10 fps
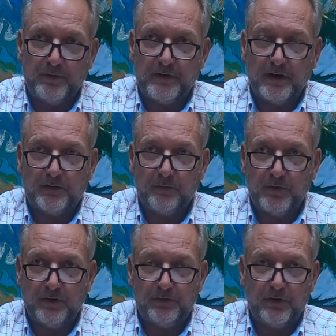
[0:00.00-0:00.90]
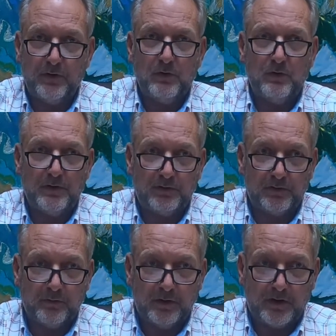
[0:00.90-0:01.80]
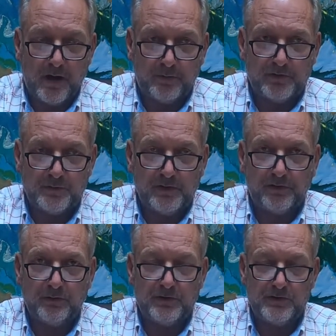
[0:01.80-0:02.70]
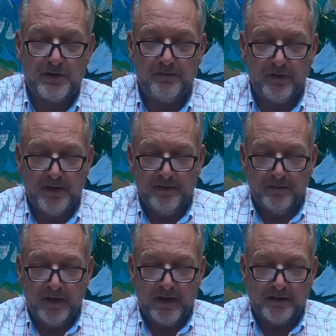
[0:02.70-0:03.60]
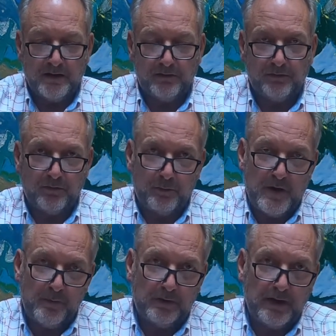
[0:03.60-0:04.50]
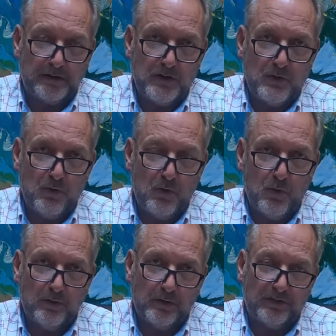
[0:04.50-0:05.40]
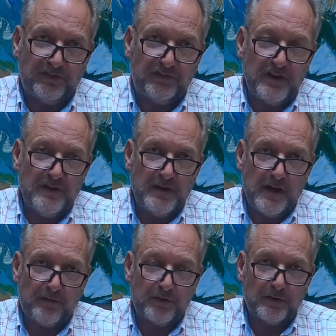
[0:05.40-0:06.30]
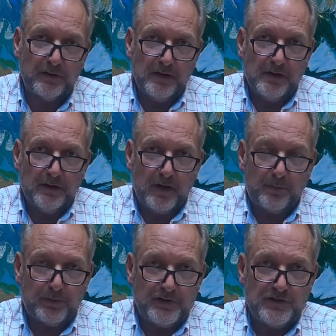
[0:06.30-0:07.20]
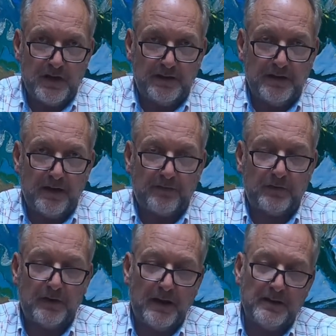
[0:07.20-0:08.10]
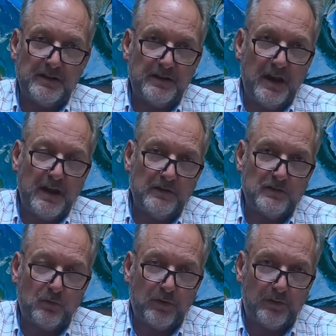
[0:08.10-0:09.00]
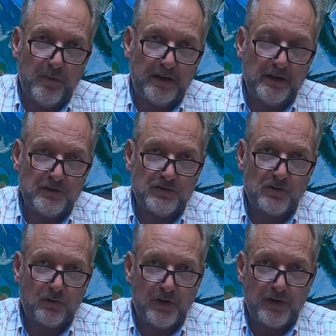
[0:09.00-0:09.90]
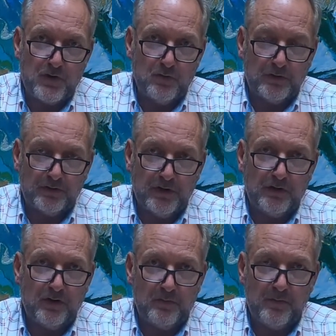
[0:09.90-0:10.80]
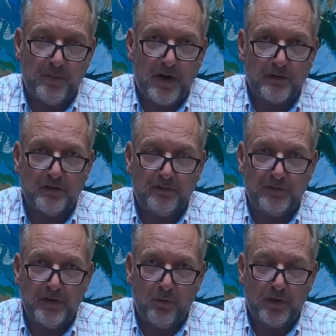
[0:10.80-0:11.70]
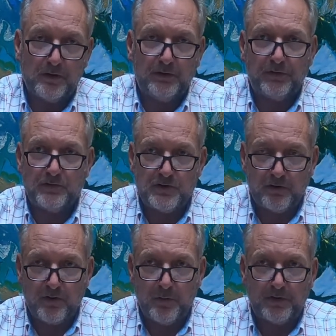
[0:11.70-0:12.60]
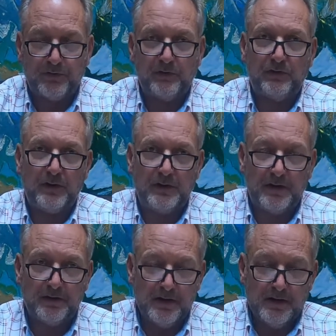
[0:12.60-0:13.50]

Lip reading: We've got some things to do and some accomplishments to achieve, and it's people like you who see the effort, appreciate the effort, and engage with making sure that you continue to be part of the awareness, to share the message, to get